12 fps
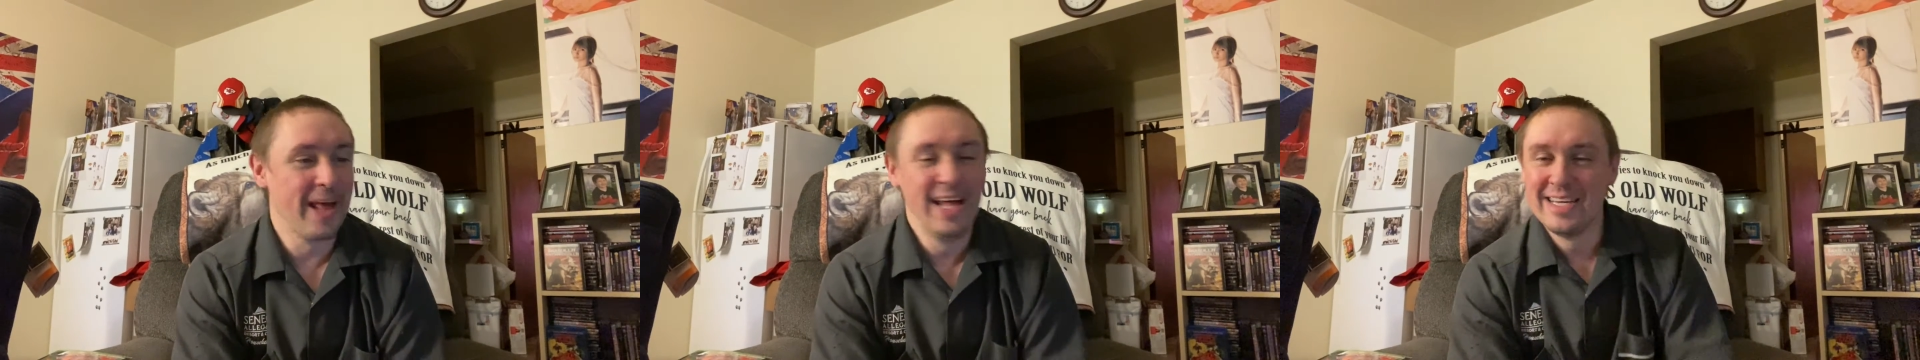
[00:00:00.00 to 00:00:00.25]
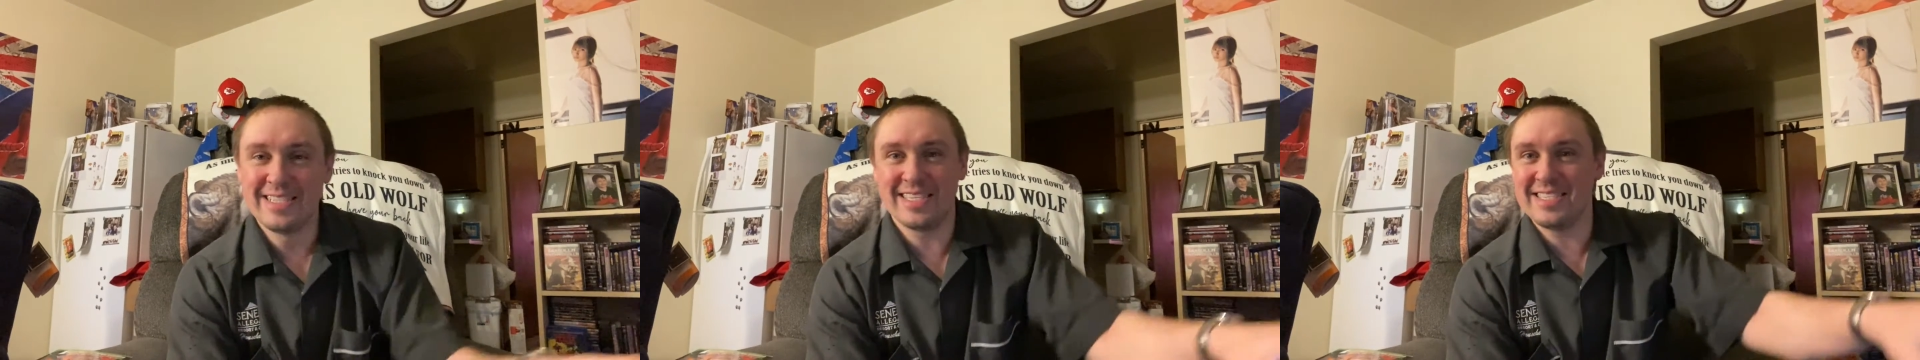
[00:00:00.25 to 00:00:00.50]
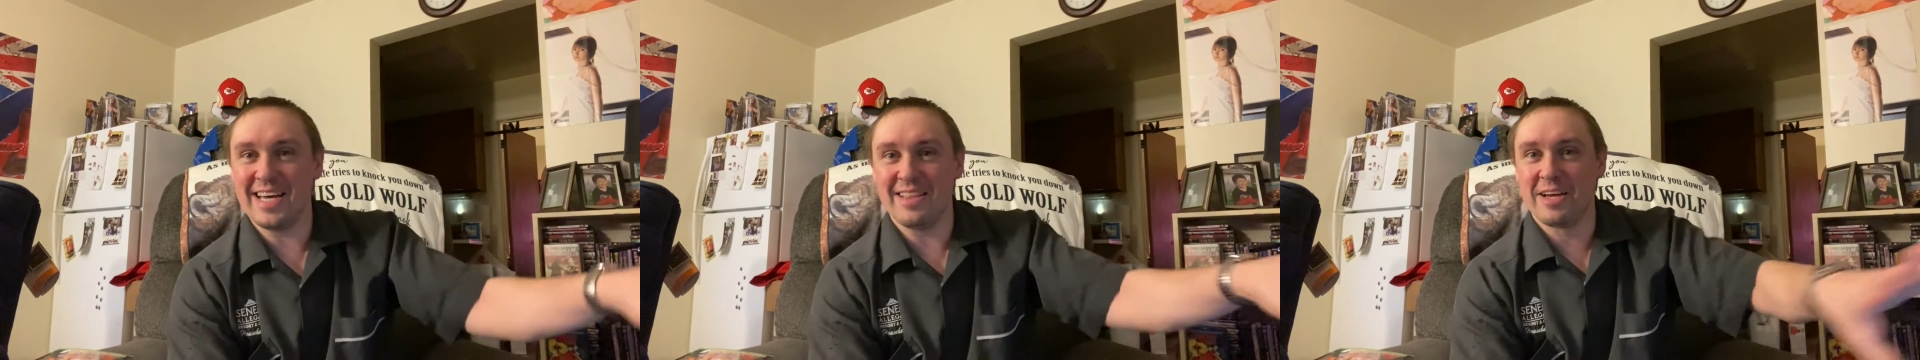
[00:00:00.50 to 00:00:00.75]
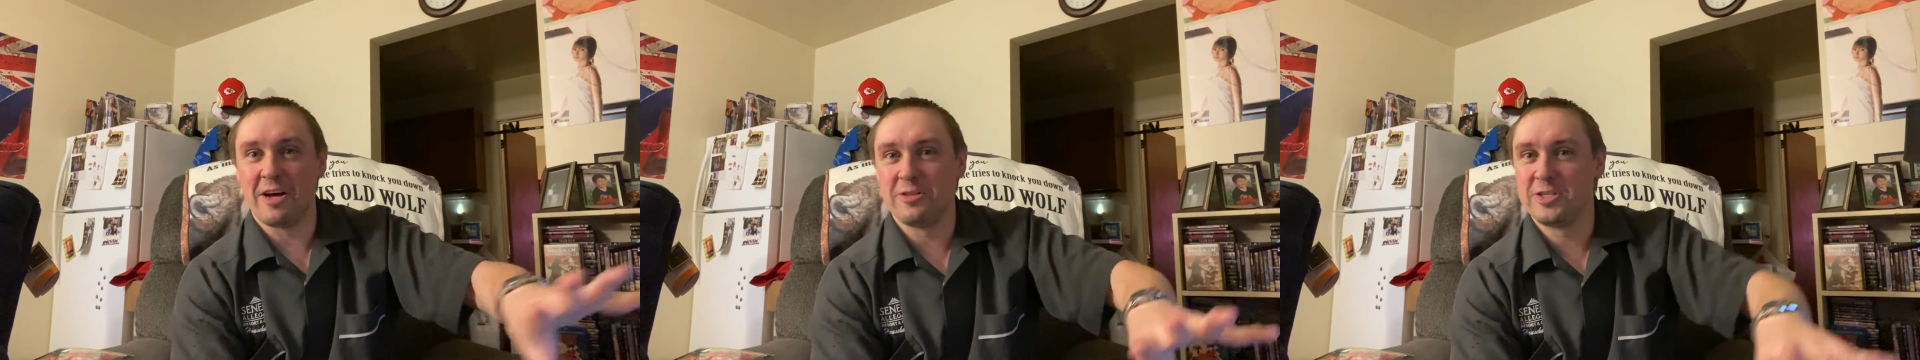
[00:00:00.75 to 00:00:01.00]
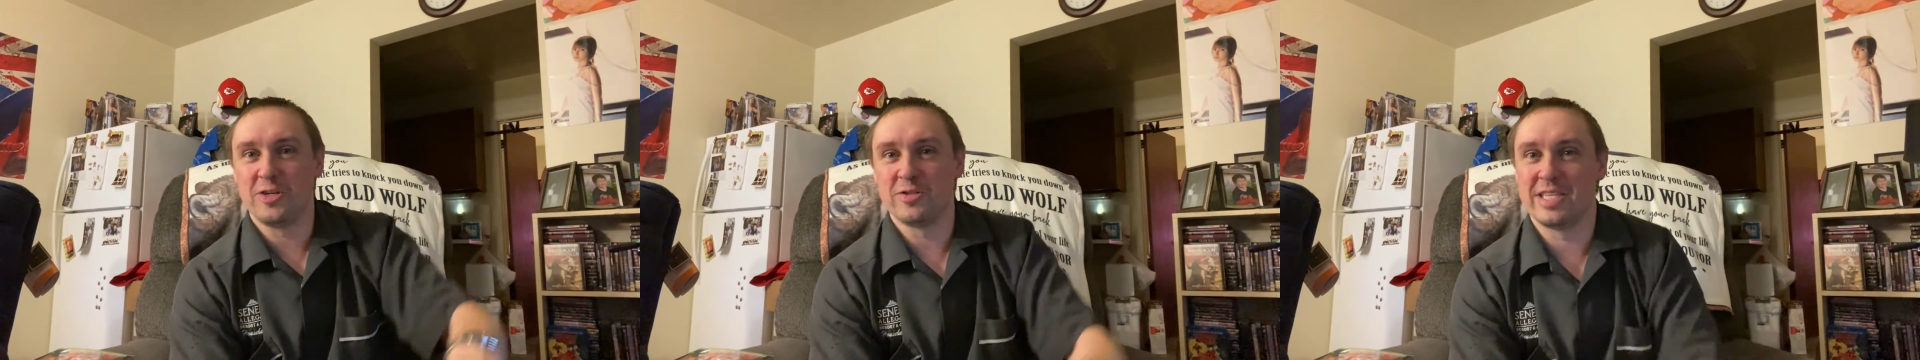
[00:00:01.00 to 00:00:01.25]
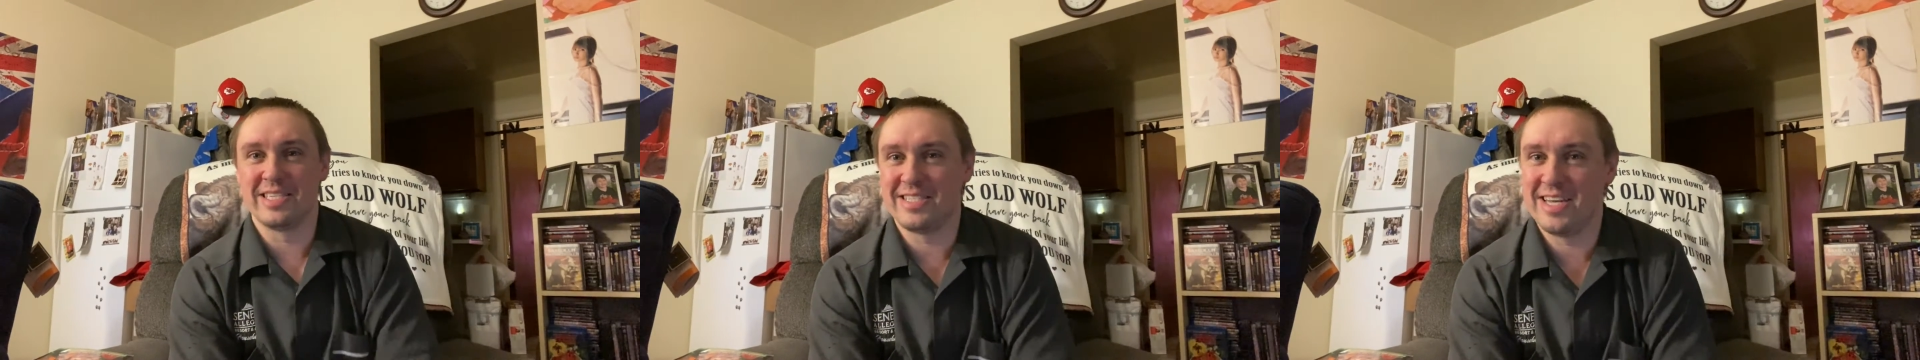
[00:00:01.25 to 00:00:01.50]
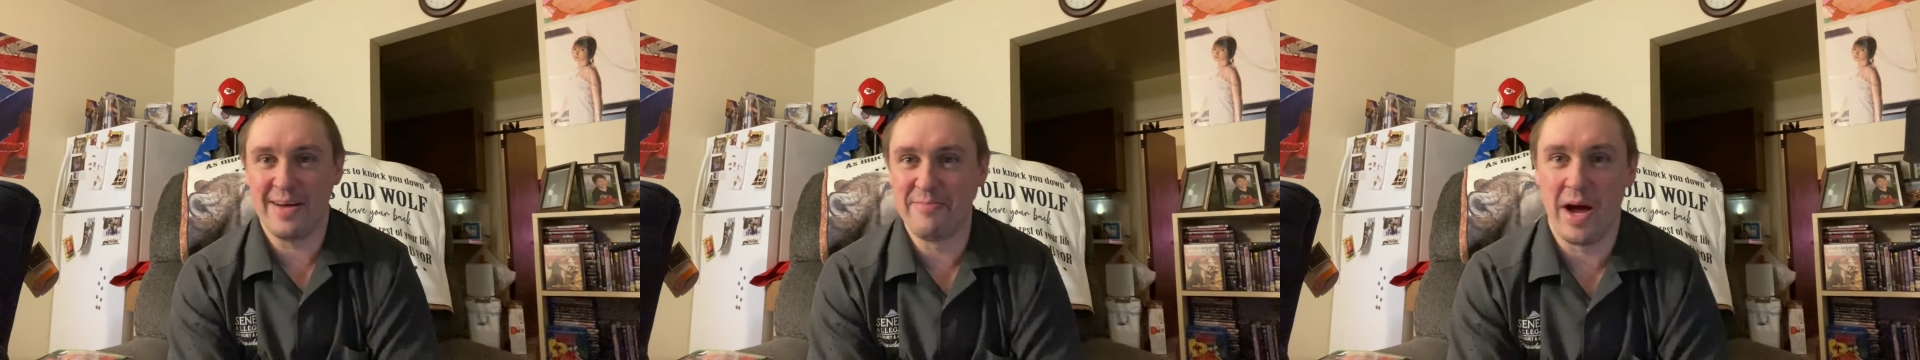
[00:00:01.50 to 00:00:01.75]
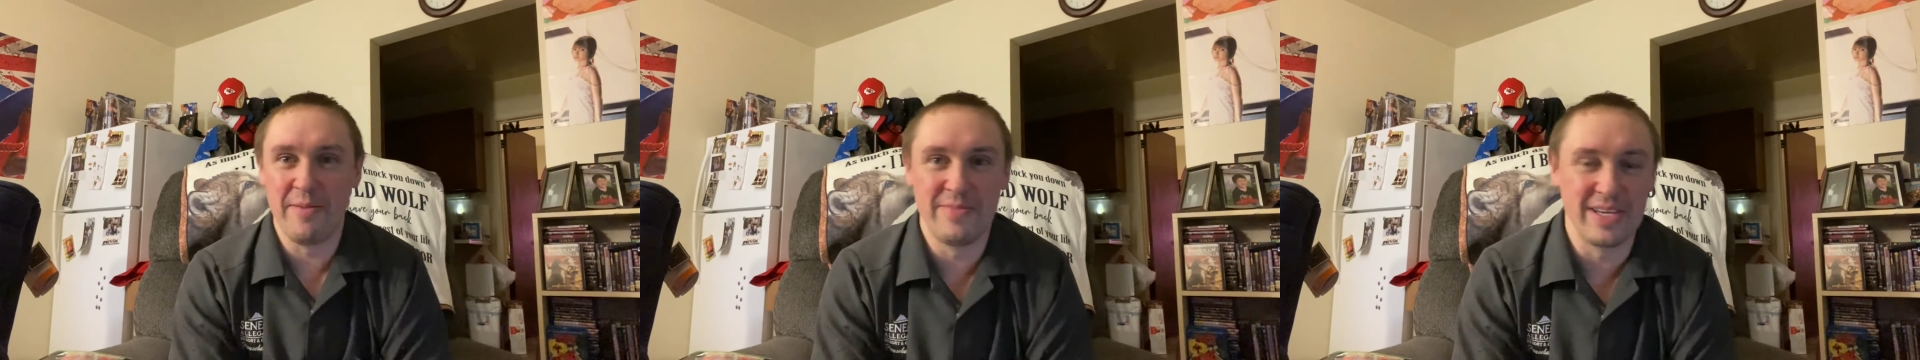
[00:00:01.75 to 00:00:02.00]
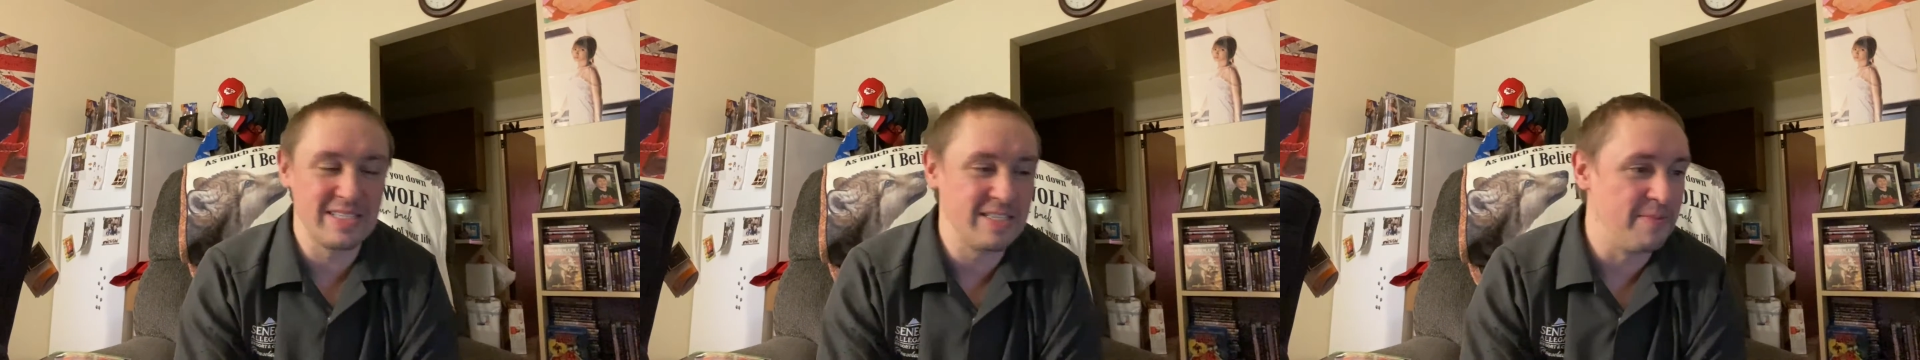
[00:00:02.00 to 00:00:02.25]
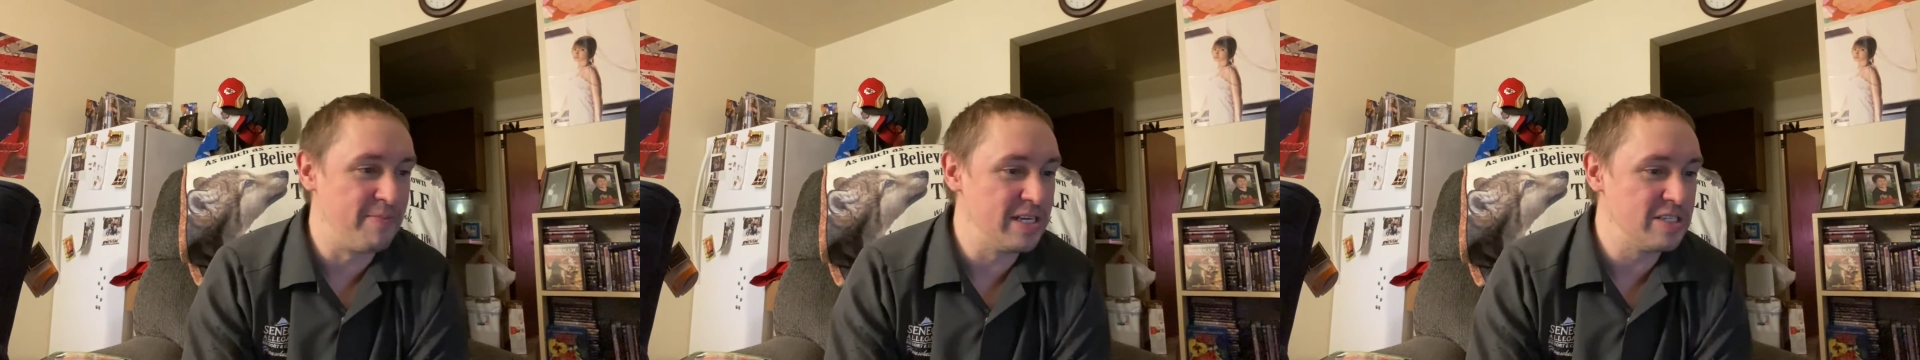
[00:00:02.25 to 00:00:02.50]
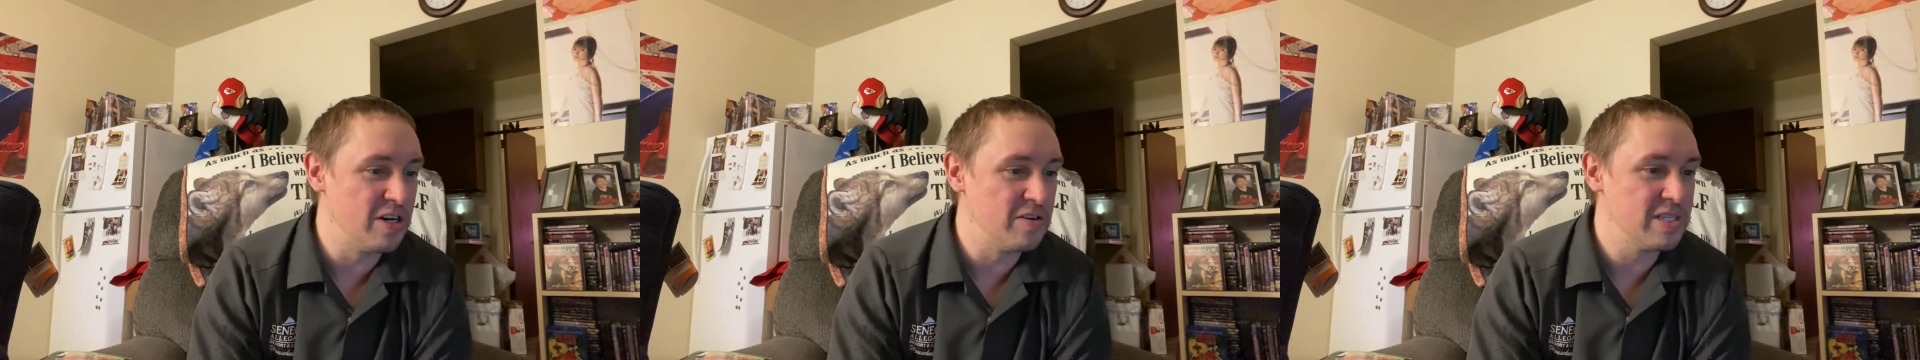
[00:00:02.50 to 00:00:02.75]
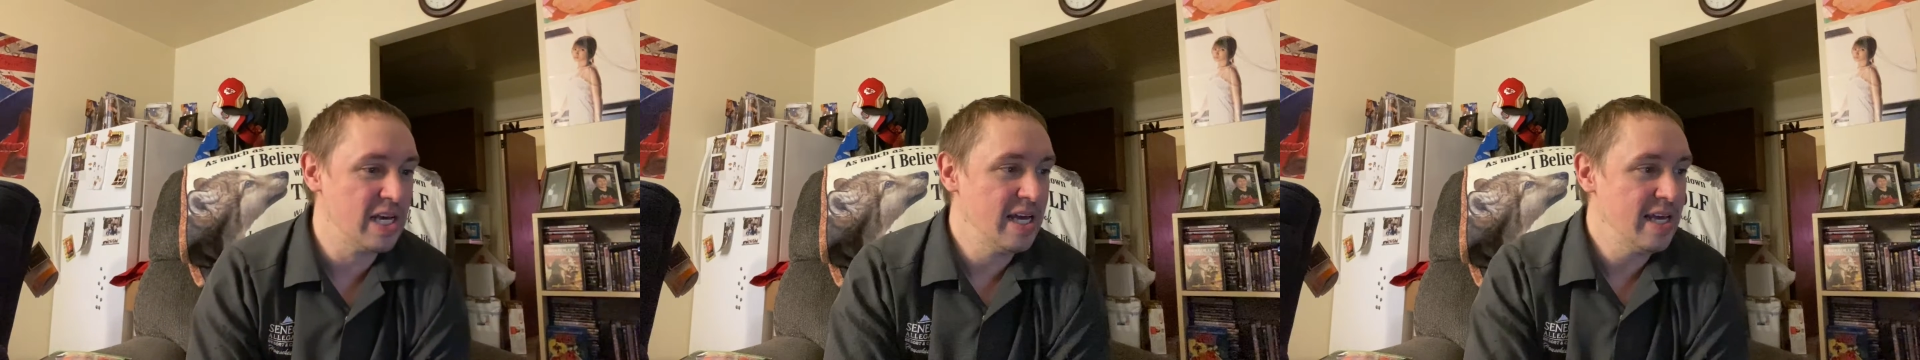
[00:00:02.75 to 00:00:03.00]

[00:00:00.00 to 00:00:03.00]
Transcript: This thing's got like all the shows listed. I mixed up my shows.